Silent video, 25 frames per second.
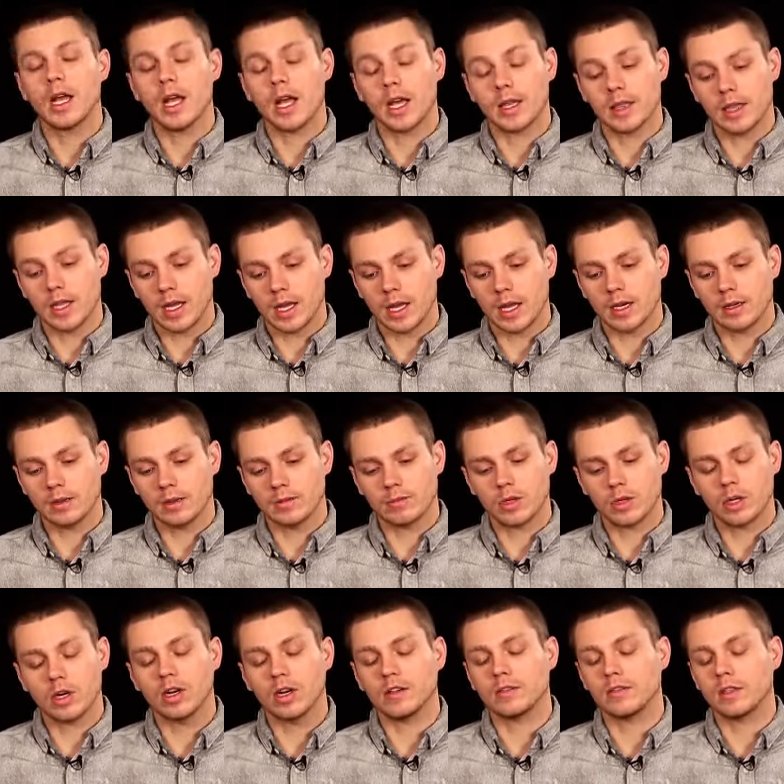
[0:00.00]
and the
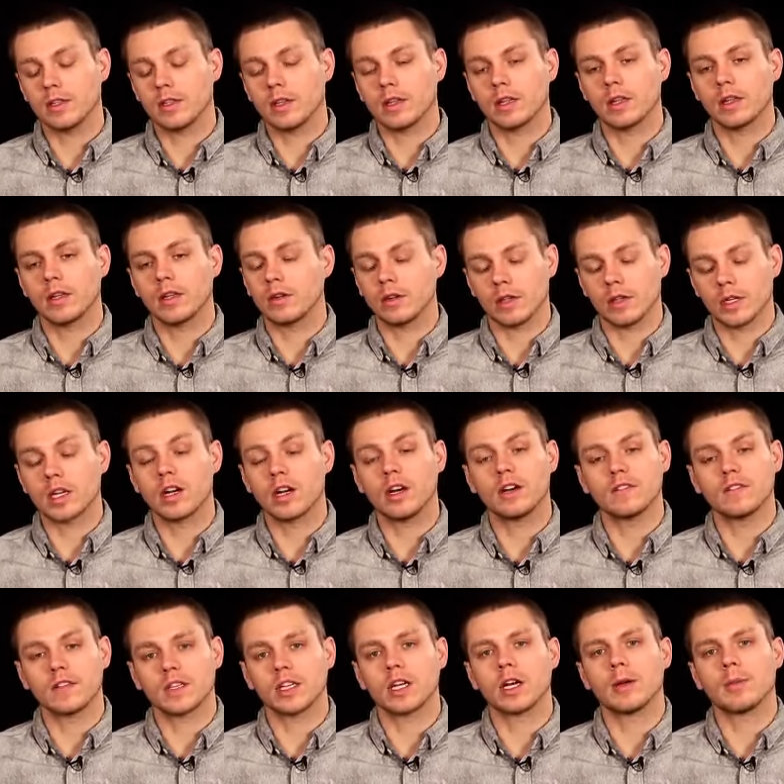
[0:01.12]

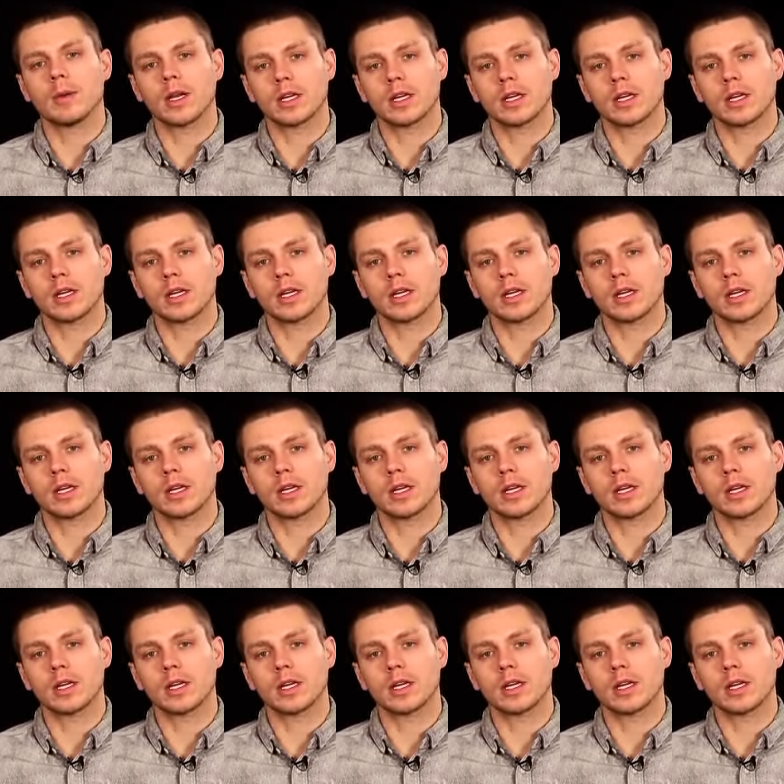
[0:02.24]
coffee cup